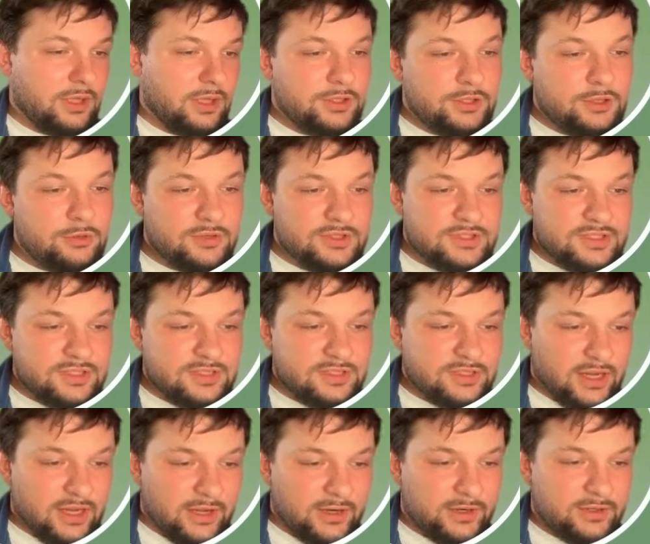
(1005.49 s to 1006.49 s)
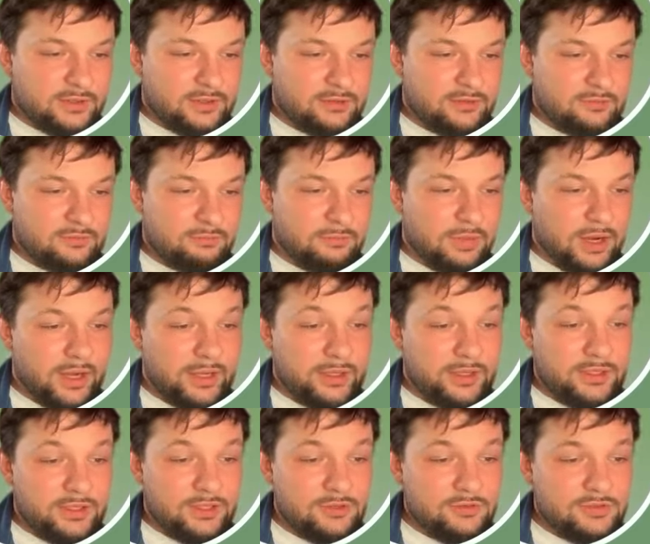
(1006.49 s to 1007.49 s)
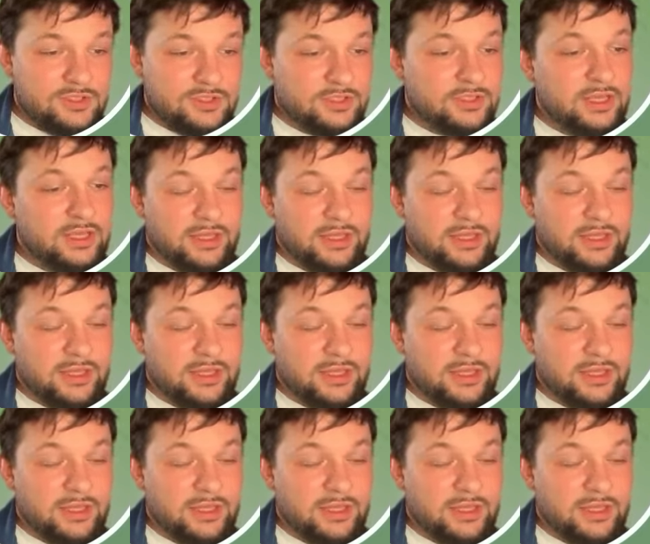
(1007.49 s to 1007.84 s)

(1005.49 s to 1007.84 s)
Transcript: You can start by using